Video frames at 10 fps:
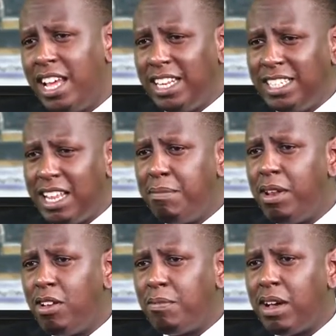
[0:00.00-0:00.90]
10
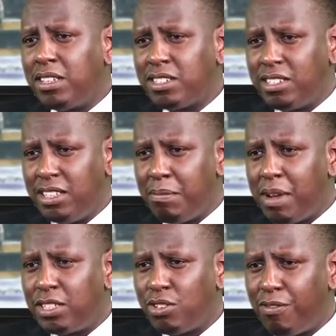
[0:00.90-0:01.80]
million masks in the
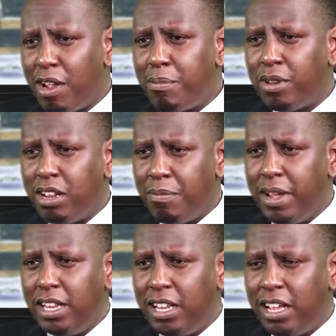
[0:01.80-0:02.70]
months of April and
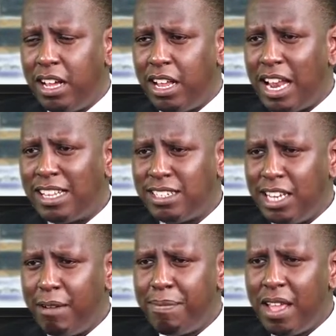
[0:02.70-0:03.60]
May last
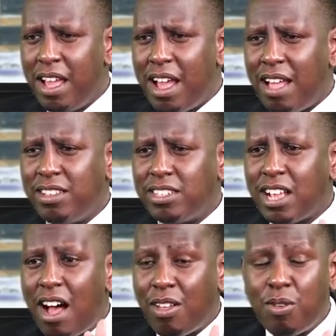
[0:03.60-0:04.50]
year, and this is
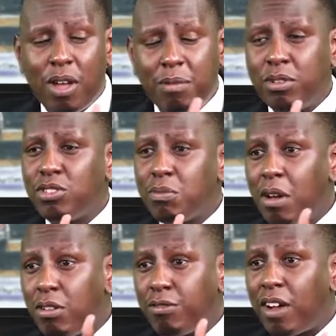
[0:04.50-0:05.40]
how they were able to
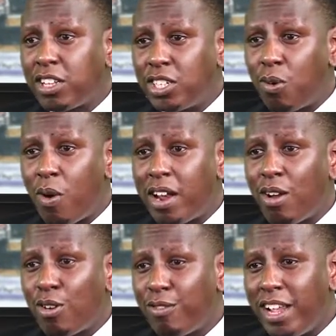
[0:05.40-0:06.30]
manufacture 1
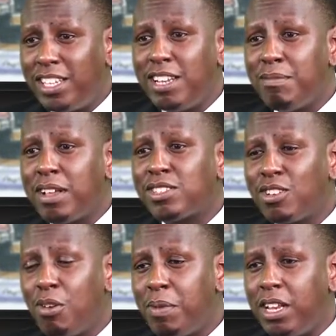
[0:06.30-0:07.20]
out of 18 masks
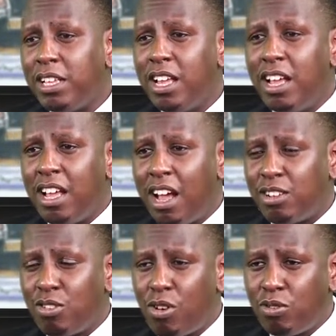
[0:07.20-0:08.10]
globally
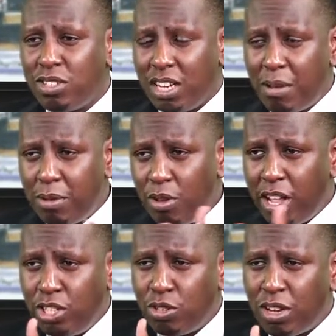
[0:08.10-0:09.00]
to close the
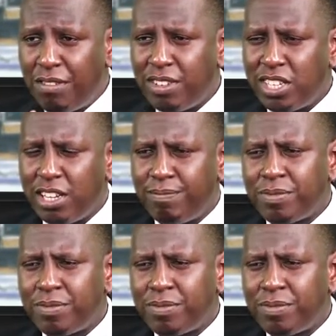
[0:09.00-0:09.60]
WHO deficit.